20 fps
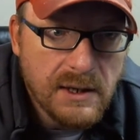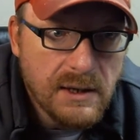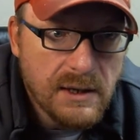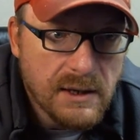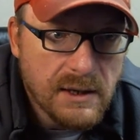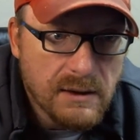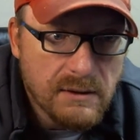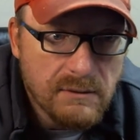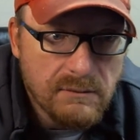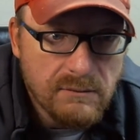
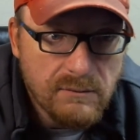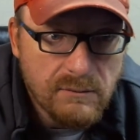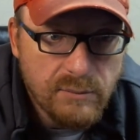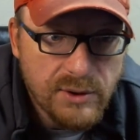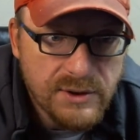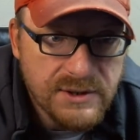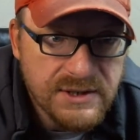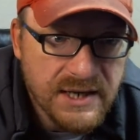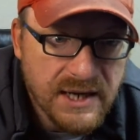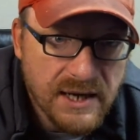and
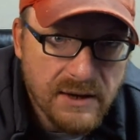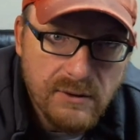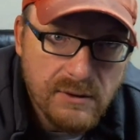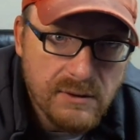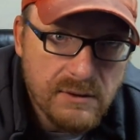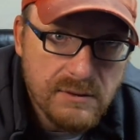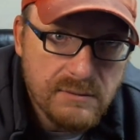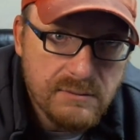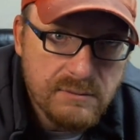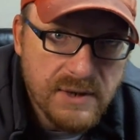put
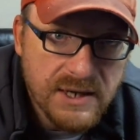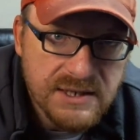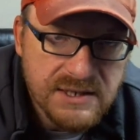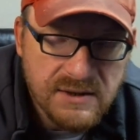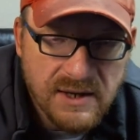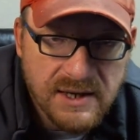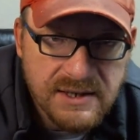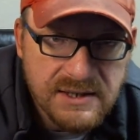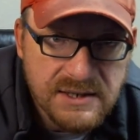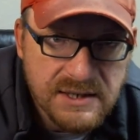together, it makes a
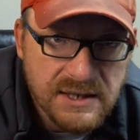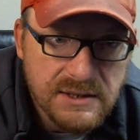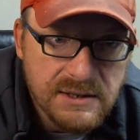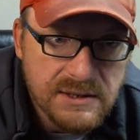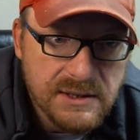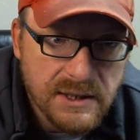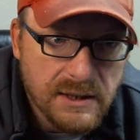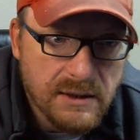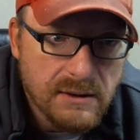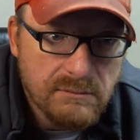lot of
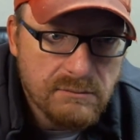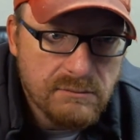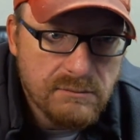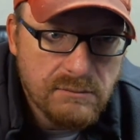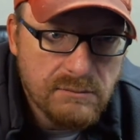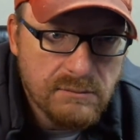sense then,